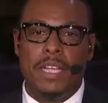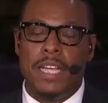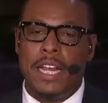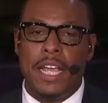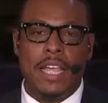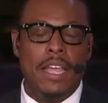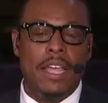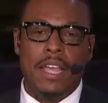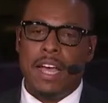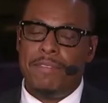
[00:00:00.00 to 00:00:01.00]
DNA.
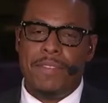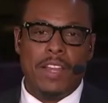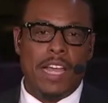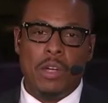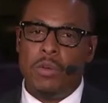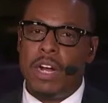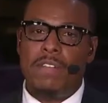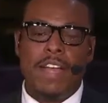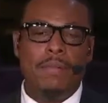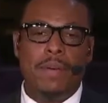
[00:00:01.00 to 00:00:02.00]
I feel like
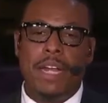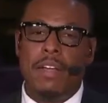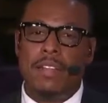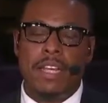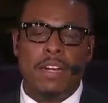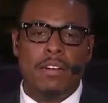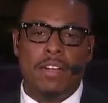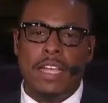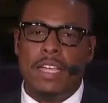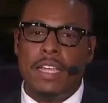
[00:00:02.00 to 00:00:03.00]
whoever they put out there,
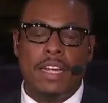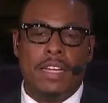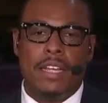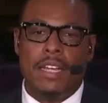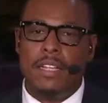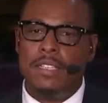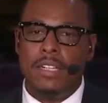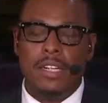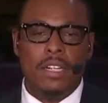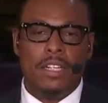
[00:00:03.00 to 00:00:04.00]
they can get it done.
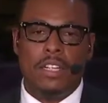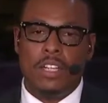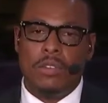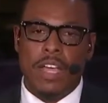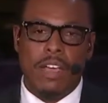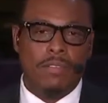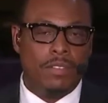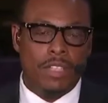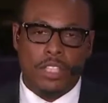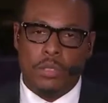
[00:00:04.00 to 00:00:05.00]
You know, you have
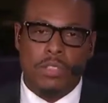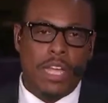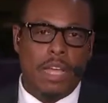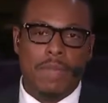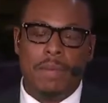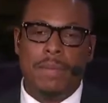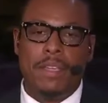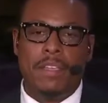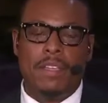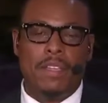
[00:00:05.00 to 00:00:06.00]
the two-time
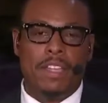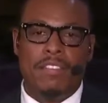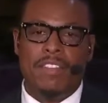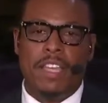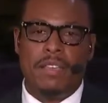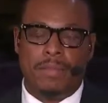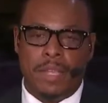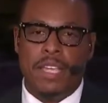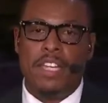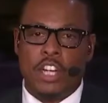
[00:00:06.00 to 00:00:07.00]

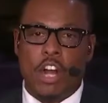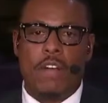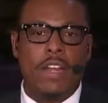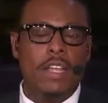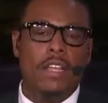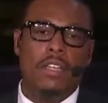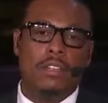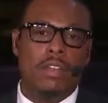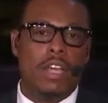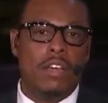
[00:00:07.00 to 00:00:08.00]
MVP in Curry.
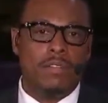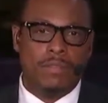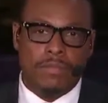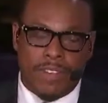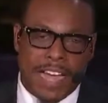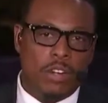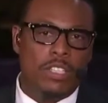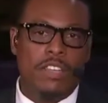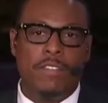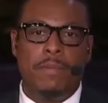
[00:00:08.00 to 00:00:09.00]
You have
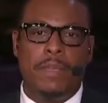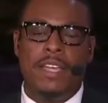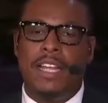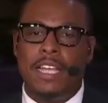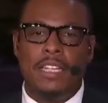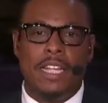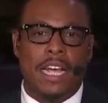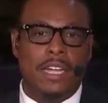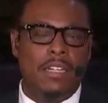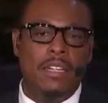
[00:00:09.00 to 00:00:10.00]
finals MVP in
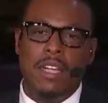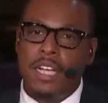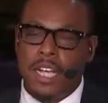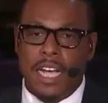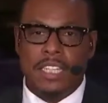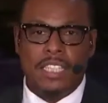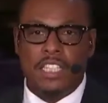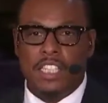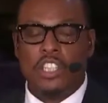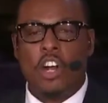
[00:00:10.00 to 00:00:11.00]
Iguodala.
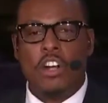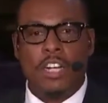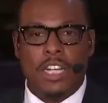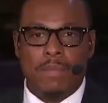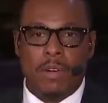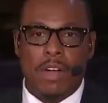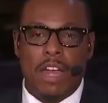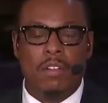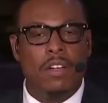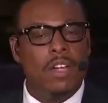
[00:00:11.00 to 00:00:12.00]
Cousins is starting to come
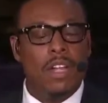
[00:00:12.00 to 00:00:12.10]
around.